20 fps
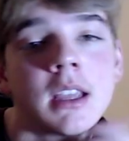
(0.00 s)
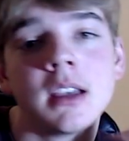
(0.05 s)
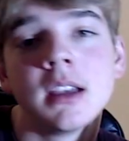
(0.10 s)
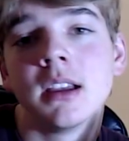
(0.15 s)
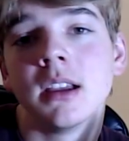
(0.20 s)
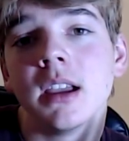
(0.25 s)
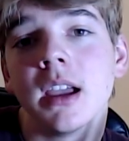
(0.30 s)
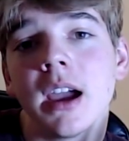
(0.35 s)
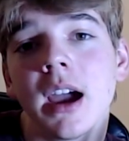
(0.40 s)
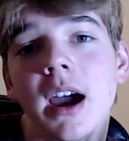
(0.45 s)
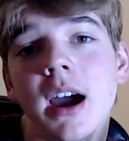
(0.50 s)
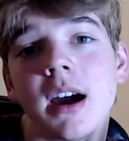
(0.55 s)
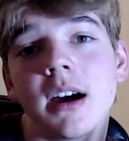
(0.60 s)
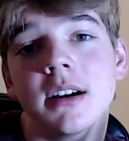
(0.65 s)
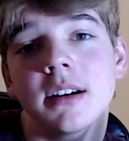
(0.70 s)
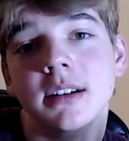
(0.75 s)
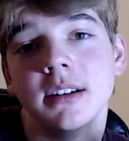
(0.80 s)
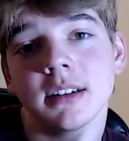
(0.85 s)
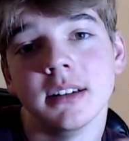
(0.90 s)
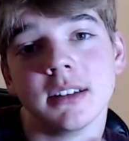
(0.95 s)
Yeah,
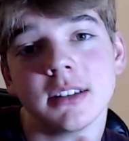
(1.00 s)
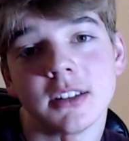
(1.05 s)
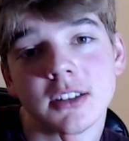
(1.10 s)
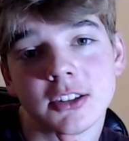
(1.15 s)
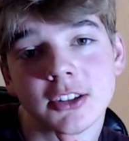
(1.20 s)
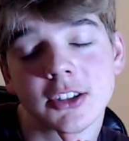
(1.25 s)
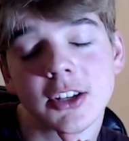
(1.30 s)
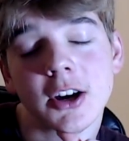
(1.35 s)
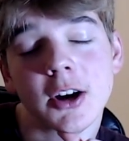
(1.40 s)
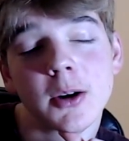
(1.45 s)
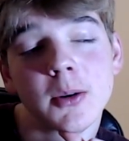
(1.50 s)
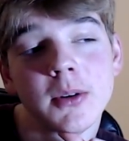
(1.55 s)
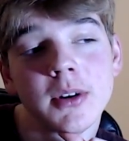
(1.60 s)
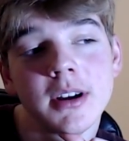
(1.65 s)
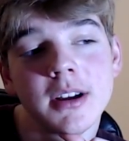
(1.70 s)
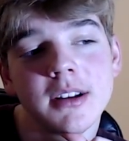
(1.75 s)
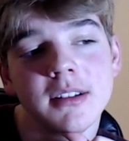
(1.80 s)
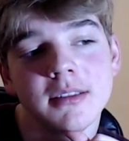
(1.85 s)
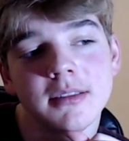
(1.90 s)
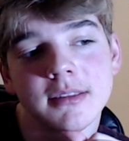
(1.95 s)
so
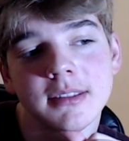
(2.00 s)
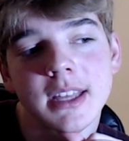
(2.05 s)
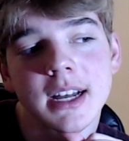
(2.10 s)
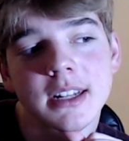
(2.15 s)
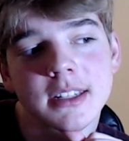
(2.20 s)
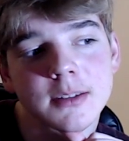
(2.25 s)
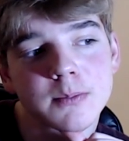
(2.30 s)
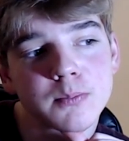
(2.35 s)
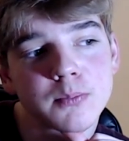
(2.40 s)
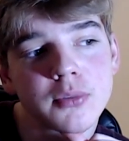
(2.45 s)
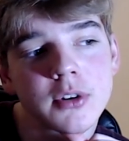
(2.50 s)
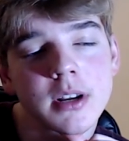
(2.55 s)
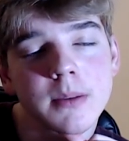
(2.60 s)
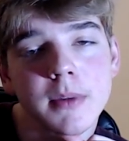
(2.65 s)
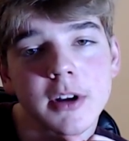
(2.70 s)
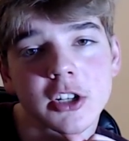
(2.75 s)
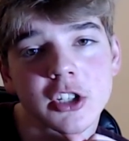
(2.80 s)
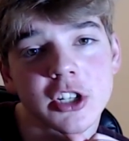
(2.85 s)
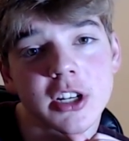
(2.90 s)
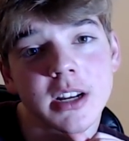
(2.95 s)
that's pretty
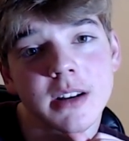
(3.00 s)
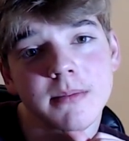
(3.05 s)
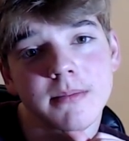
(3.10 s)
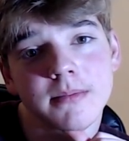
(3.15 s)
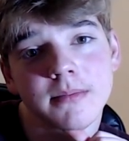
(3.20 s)
much it.